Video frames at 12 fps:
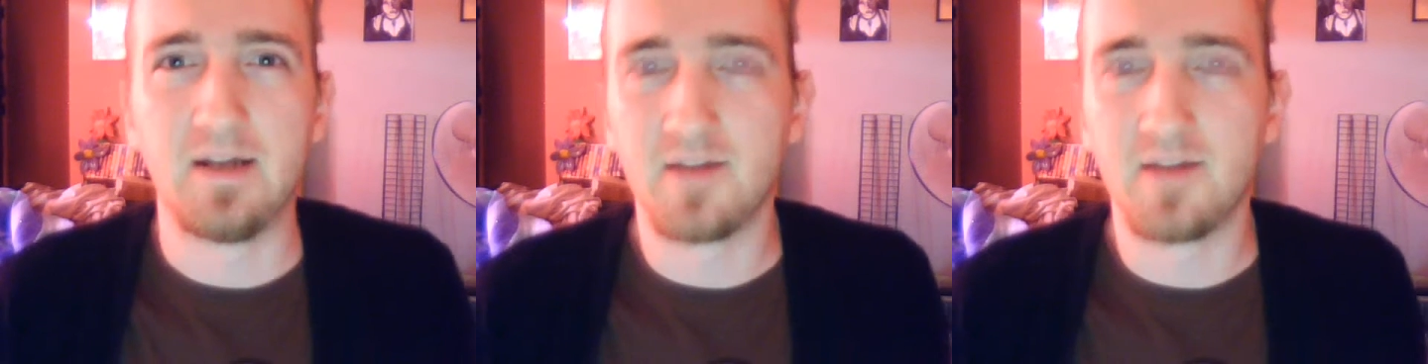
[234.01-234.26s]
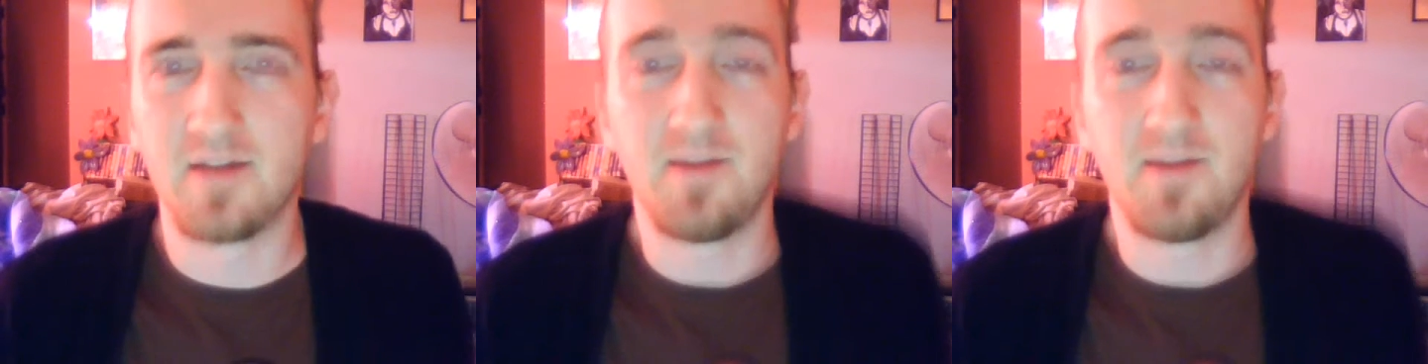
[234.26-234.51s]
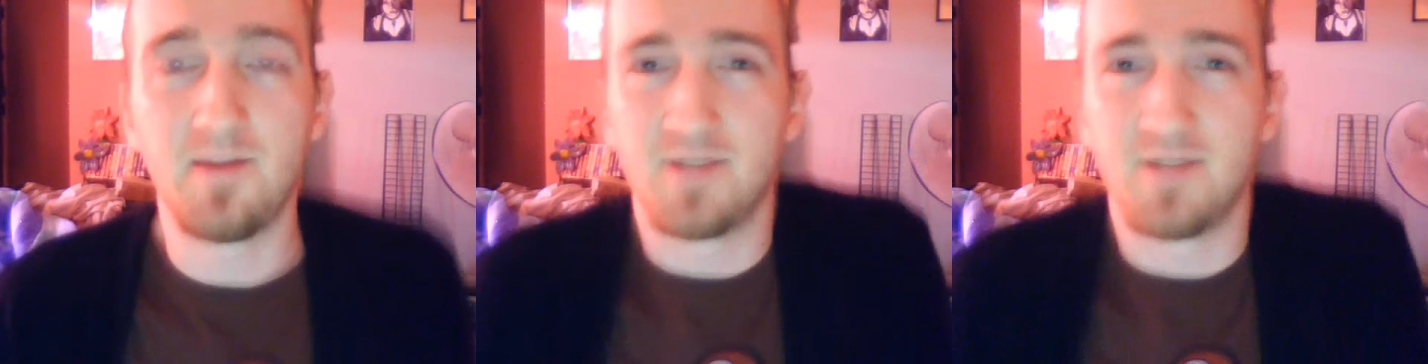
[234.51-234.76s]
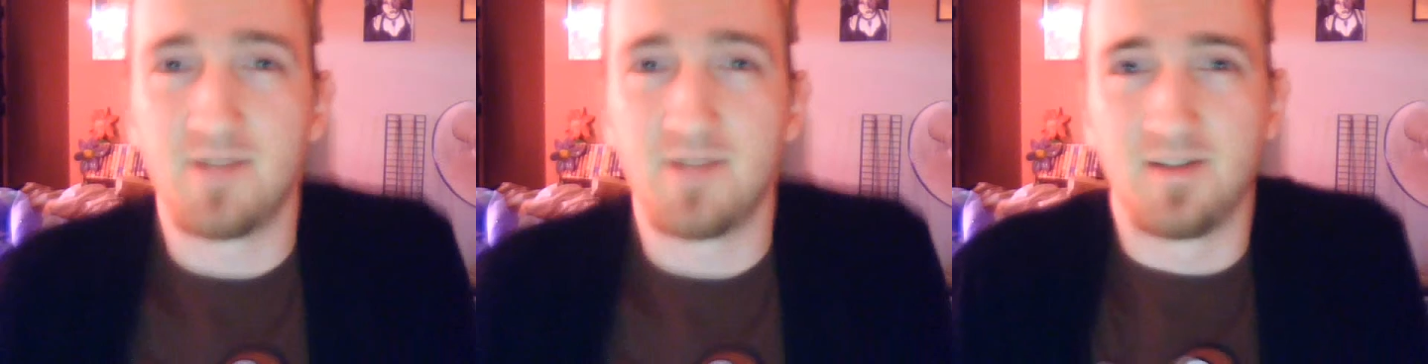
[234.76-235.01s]
He may have
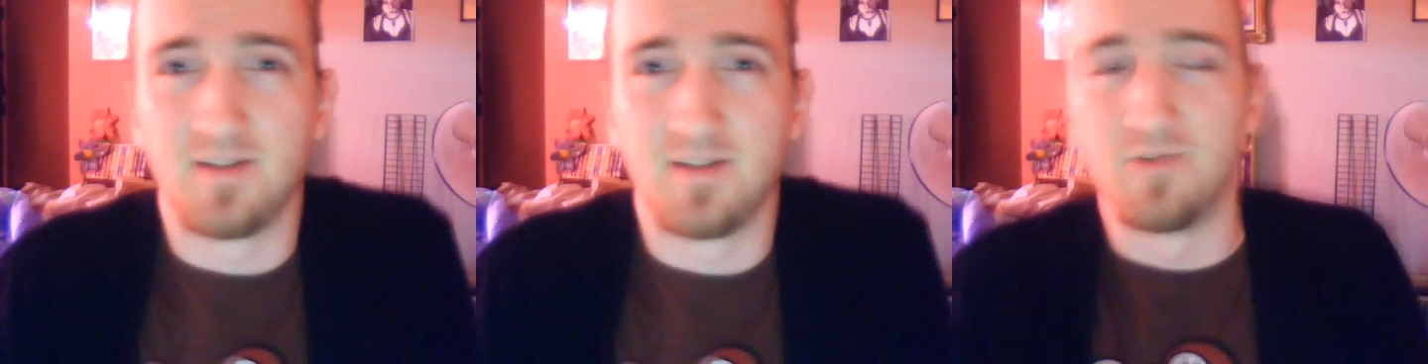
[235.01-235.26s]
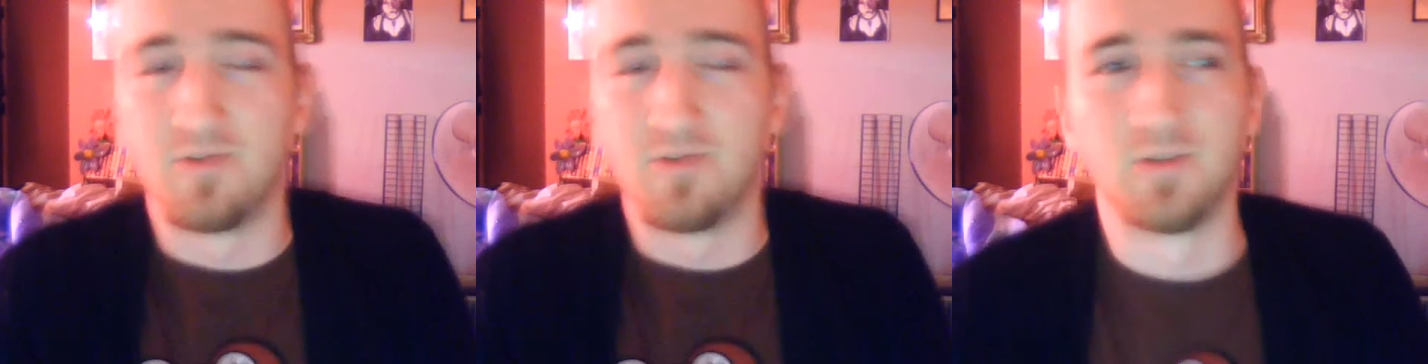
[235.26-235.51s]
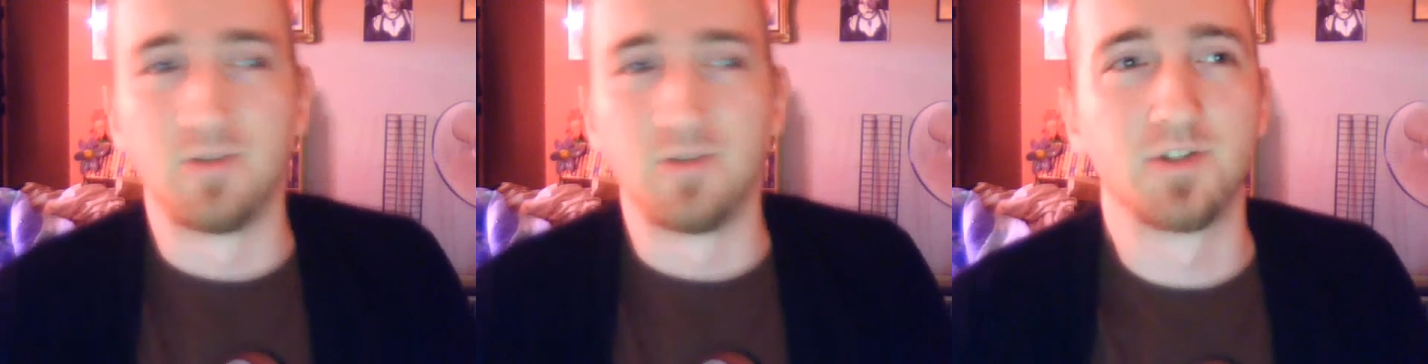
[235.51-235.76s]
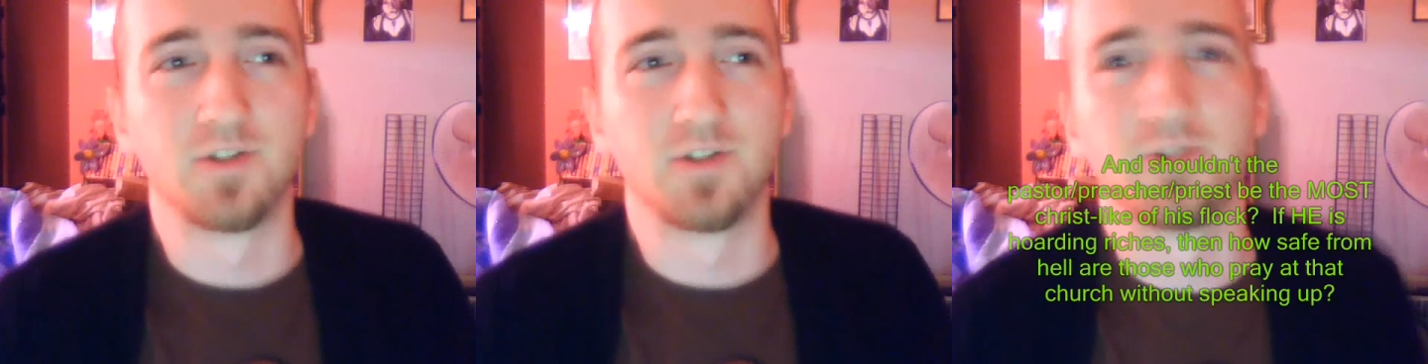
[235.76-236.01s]
said give gold to the
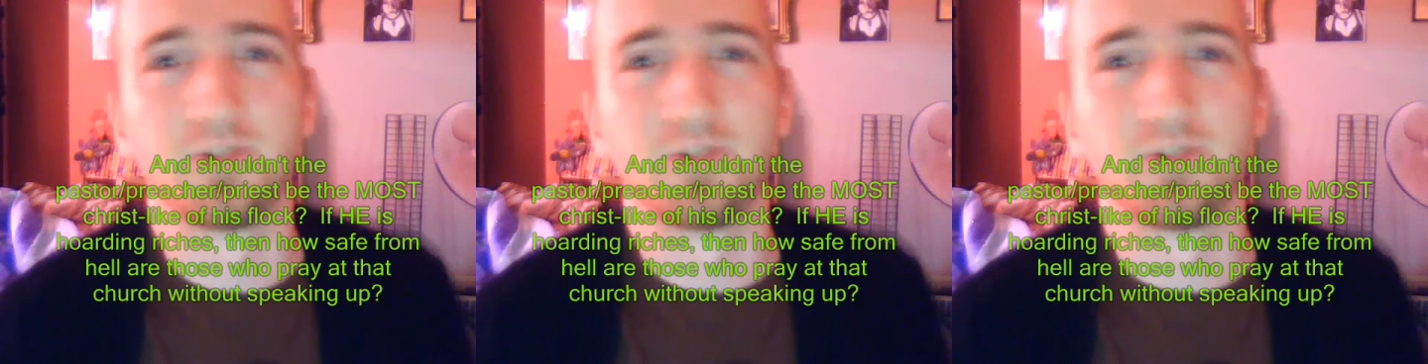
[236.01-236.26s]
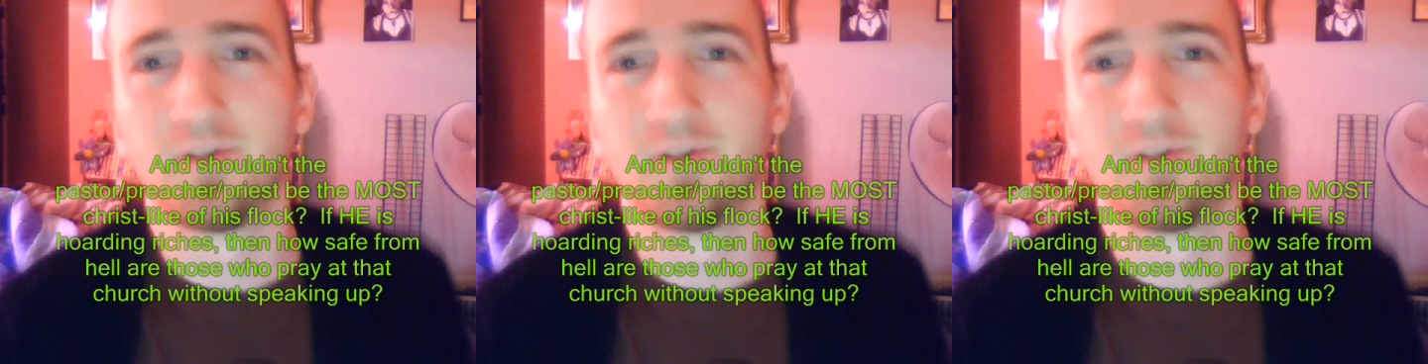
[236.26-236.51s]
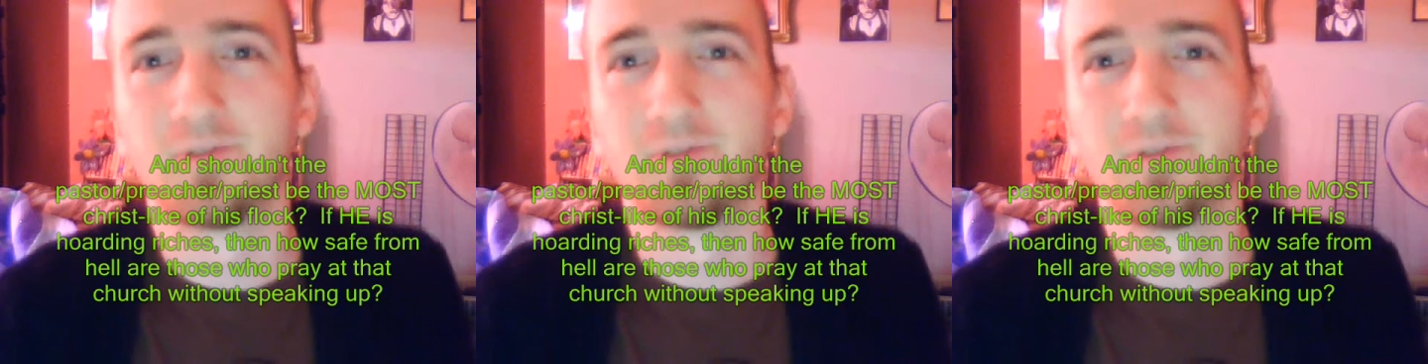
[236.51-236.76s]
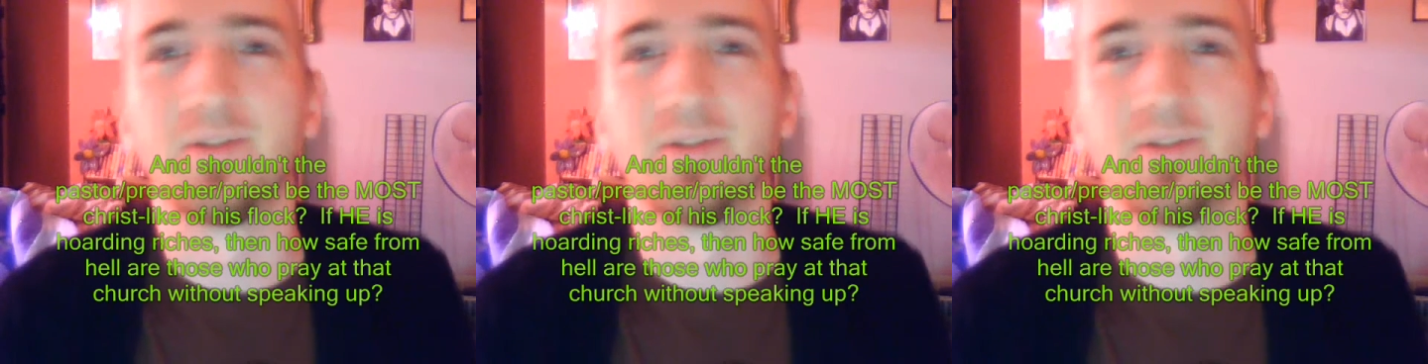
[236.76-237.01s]
church, who knows,
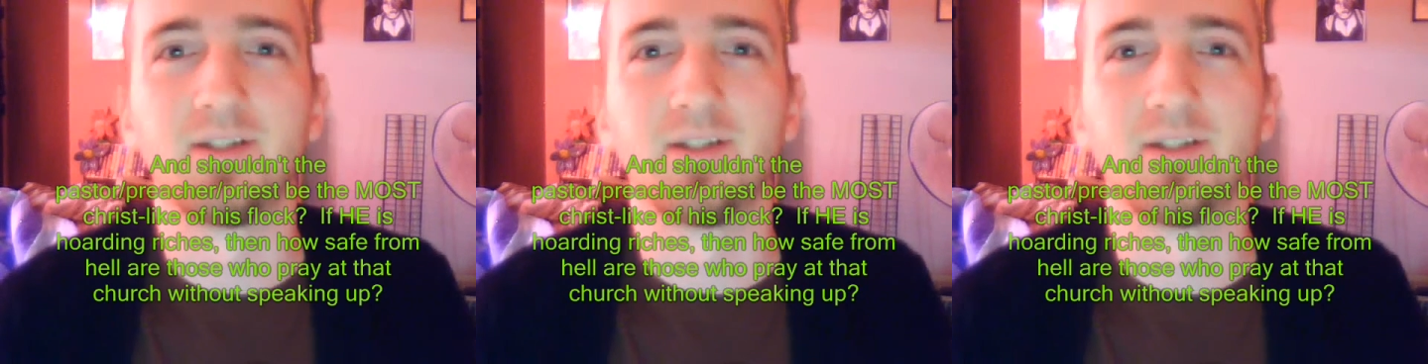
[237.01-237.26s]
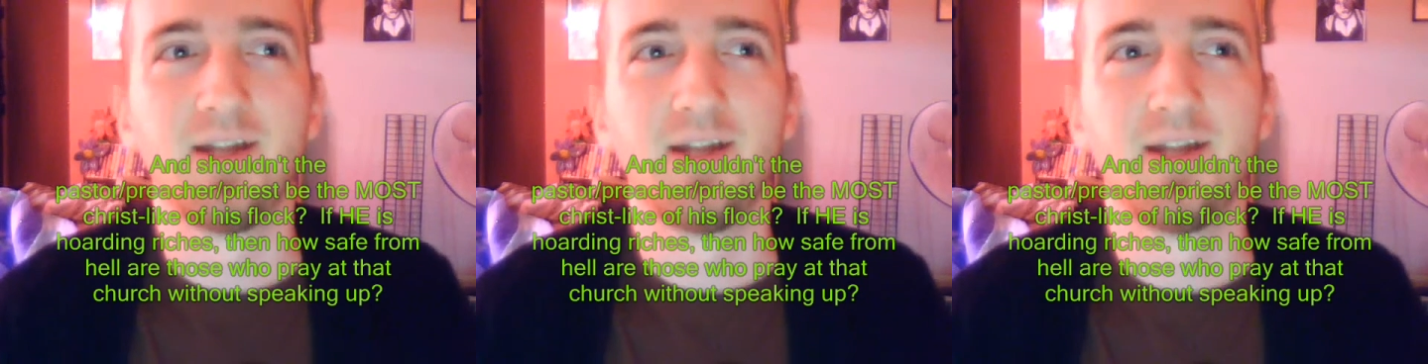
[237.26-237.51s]
but that